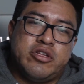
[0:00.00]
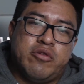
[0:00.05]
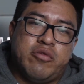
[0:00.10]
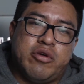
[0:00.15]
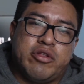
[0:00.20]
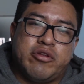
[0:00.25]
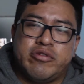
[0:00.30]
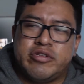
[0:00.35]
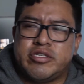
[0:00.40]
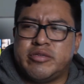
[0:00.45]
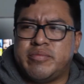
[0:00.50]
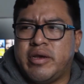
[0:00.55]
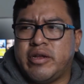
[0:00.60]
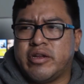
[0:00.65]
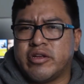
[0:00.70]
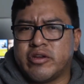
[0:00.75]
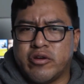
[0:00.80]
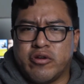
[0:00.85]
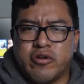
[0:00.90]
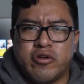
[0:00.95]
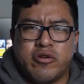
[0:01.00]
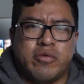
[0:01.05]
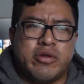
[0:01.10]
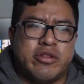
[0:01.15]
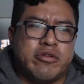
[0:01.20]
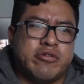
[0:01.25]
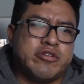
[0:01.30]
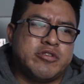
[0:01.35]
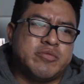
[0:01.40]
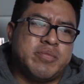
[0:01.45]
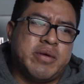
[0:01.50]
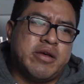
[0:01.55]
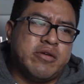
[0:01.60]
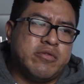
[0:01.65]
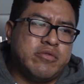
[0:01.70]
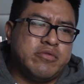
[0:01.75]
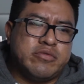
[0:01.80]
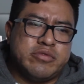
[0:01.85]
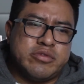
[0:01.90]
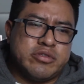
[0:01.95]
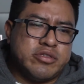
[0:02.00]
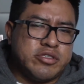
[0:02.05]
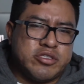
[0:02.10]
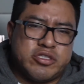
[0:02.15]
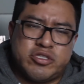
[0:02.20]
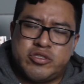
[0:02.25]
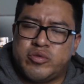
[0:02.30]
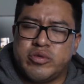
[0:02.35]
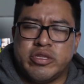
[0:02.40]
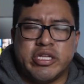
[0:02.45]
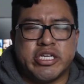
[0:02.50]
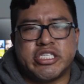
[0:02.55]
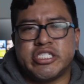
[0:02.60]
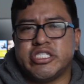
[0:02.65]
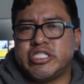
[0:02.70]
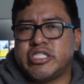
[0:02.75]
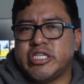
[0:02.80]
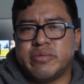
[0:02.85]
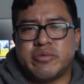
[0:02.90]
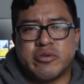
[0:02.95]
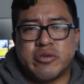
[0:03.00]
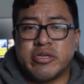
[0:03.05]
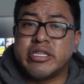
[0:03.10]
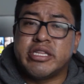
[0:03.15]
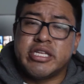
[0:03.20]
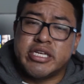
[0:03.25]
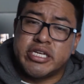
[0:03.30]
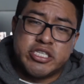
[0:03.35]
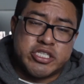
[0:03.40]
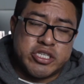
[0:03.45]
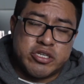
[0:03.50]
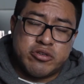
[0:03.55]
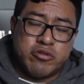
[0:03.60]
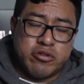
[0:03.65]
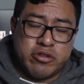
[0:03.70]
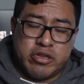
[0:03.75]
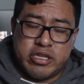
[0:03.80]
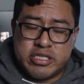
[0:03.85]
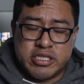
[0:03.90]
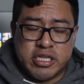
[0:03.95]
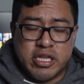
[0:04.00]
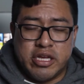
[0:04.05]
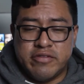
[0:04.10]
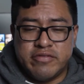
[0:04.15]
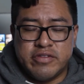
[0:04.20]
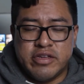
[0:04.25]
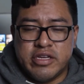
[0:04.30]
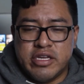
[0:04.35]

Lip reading: whether it's about a girl, whether it's about just relationships or anything in general that's love.